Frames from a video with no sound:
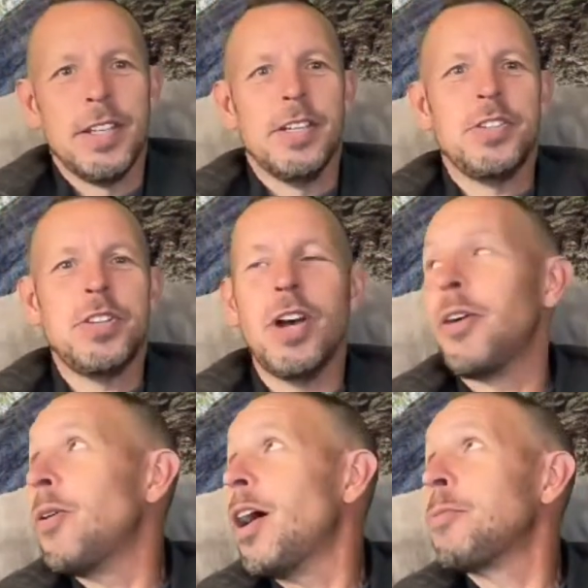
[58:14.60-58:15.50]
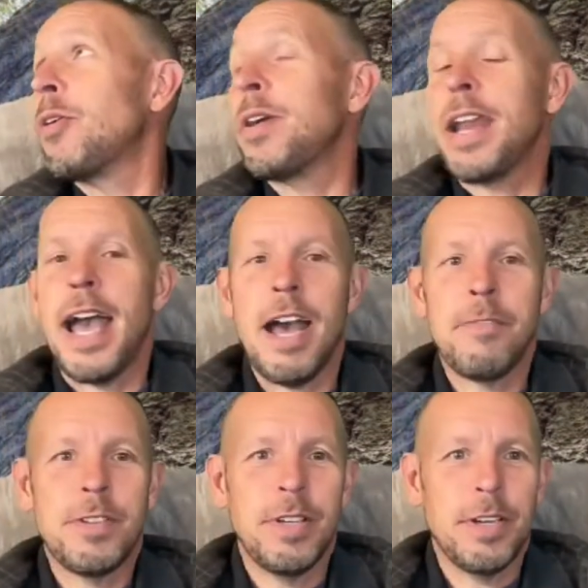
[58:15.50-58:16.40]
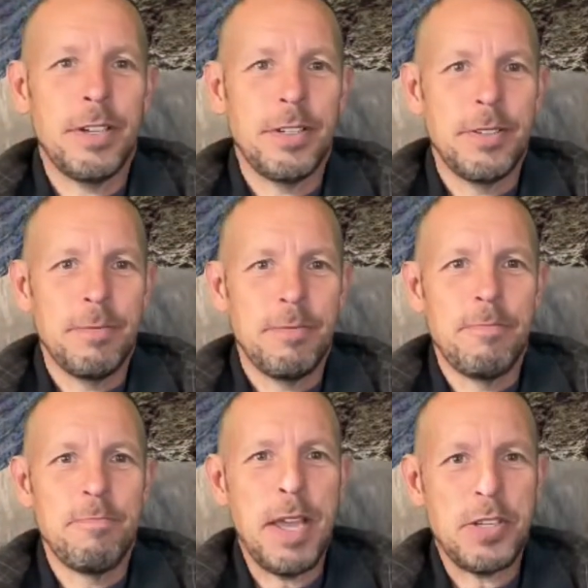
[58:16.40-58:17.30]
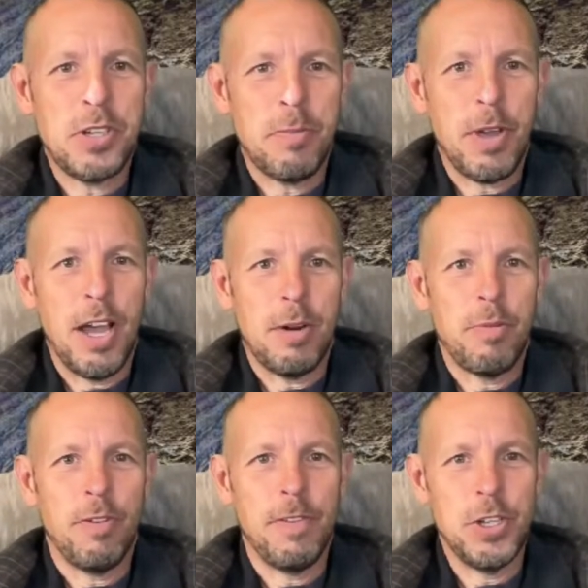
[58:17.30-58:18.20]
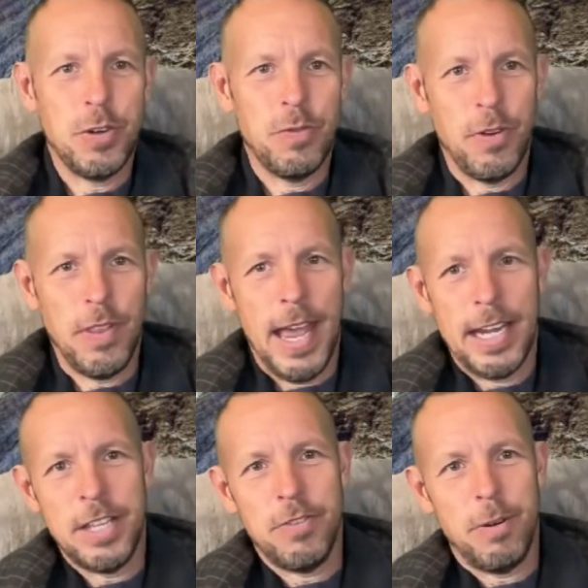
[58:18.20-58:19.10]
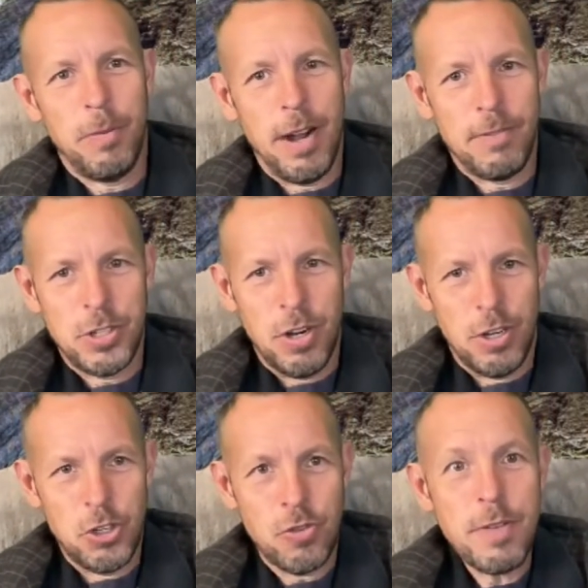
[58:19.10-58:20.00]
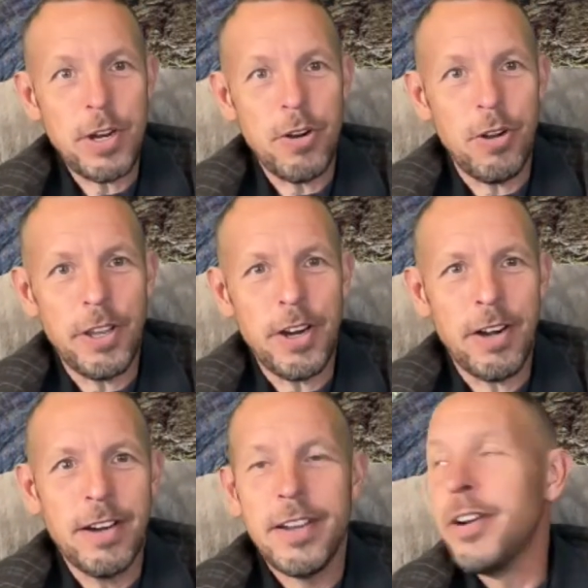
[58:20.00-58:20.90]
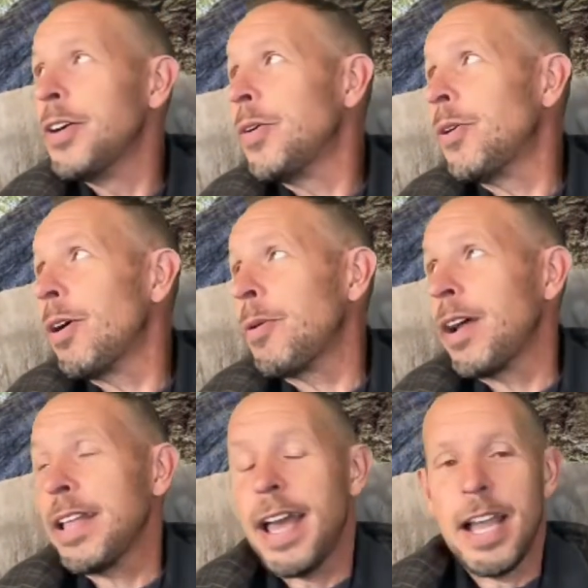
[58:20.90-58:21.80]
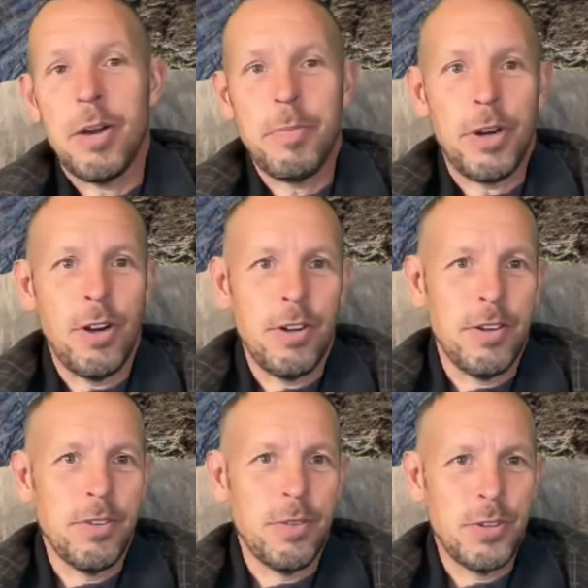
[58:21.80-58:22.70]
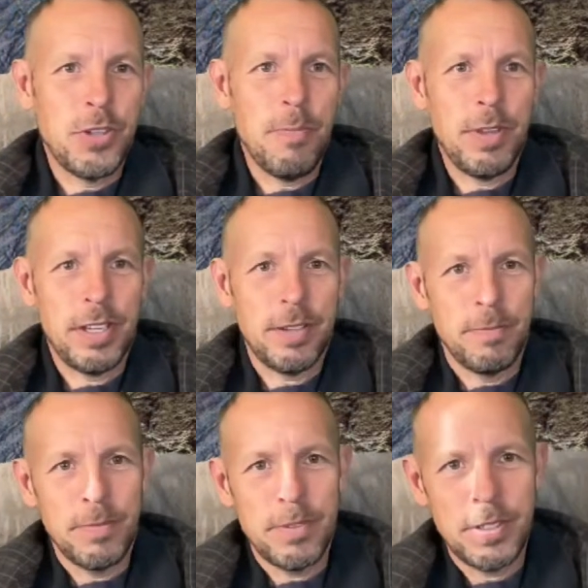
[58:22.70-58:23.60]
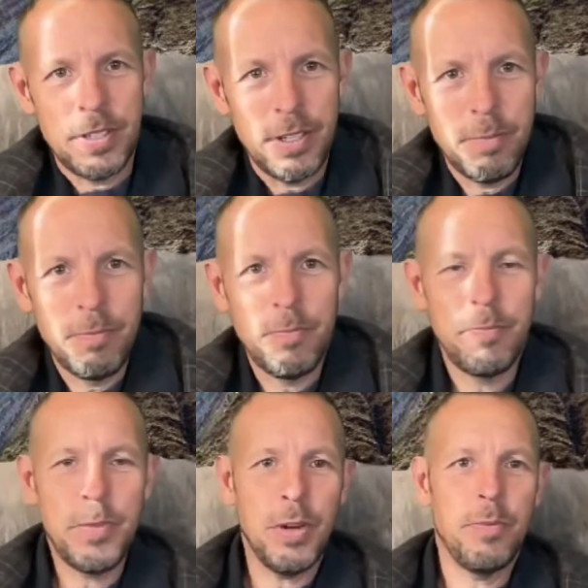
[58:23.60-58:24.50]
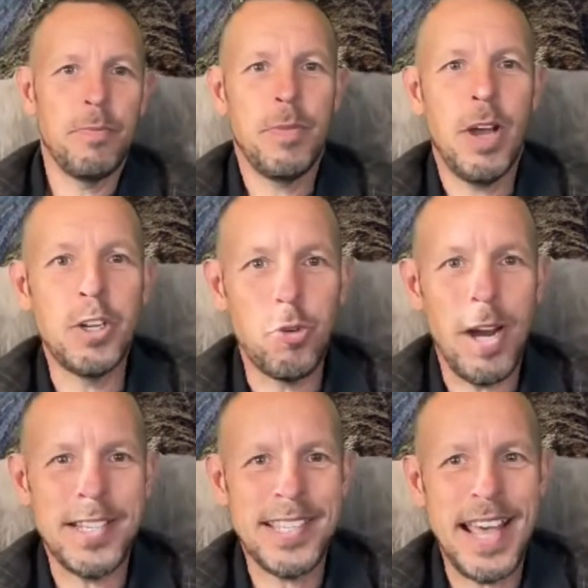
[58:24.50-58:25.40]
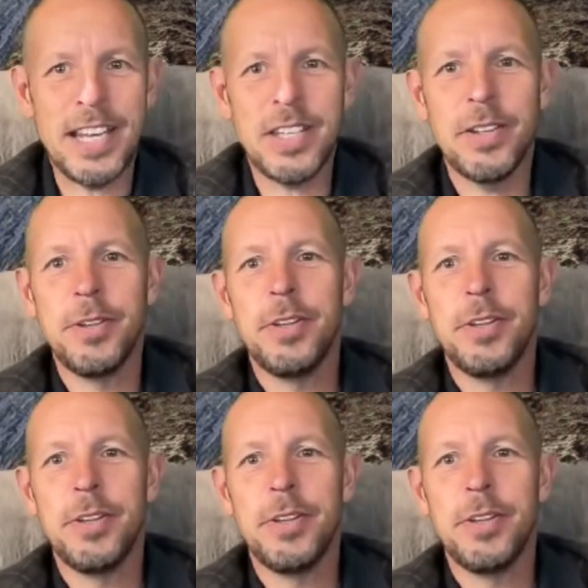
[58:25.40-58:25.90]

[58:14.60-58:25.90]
So I'm going to have to make some kind of provision for that. Either I'm going to have to start streaming earlier, or I'm going to have to hang up a curtain or something to, you know, address that.